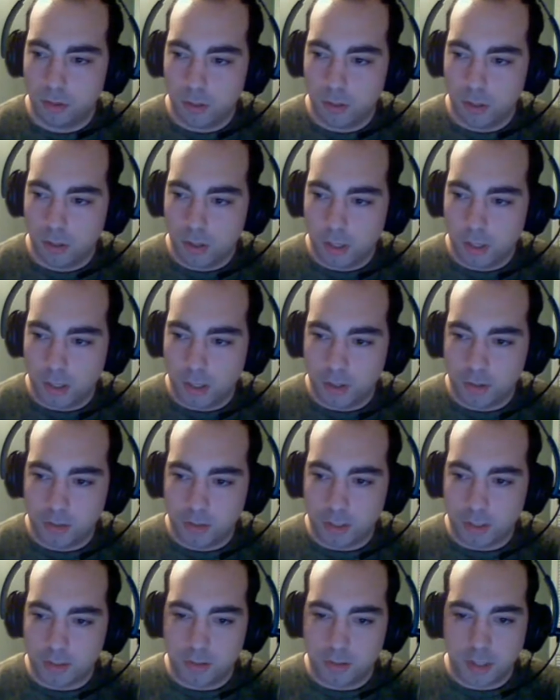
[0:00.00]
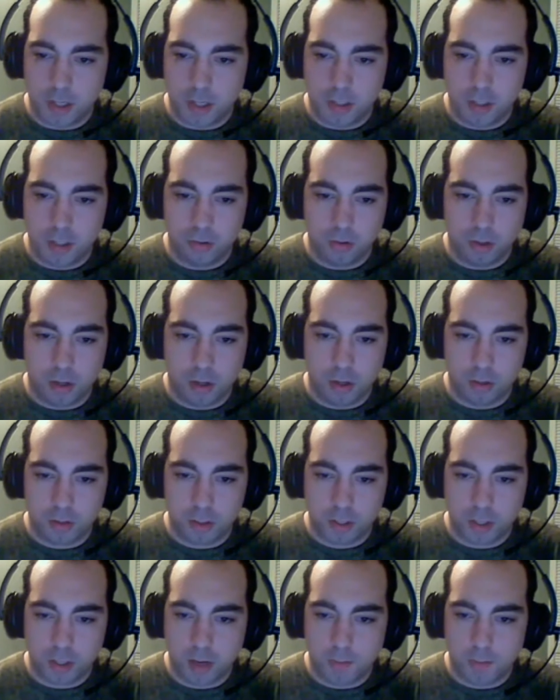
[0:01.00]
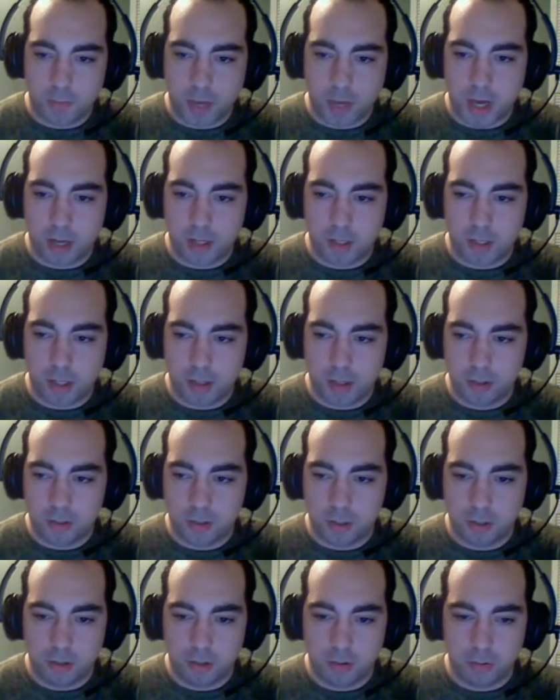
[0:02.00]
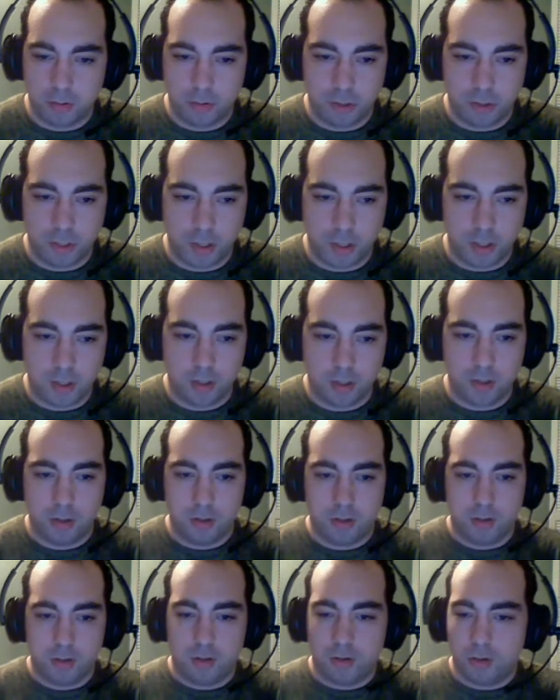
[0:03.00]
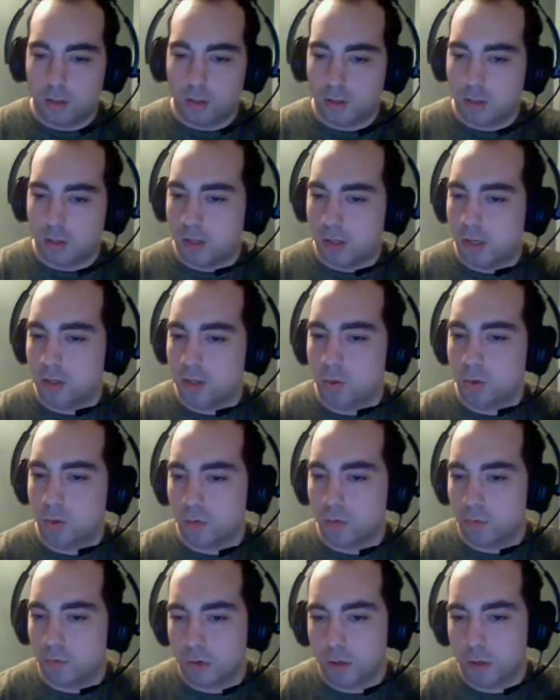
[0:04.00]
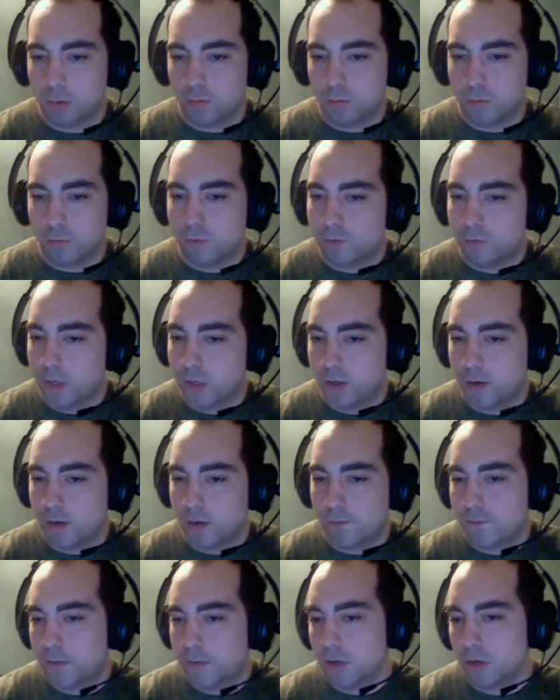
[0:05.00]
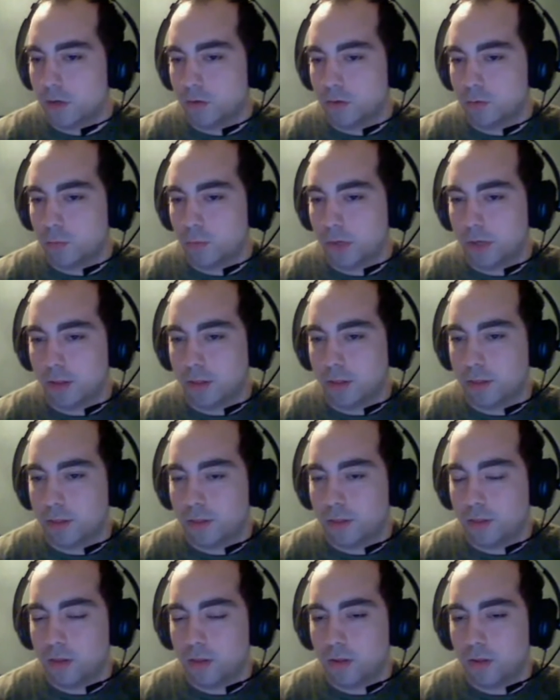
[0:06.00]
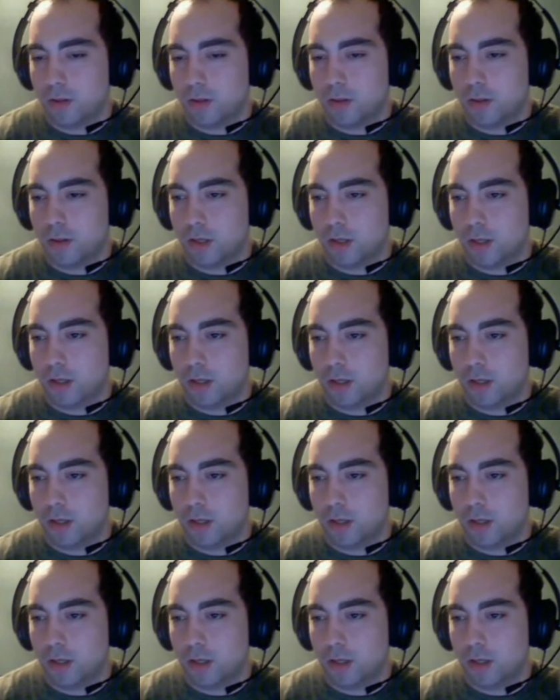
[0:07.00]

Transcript: it doesn't take you long to come back into a room filled with the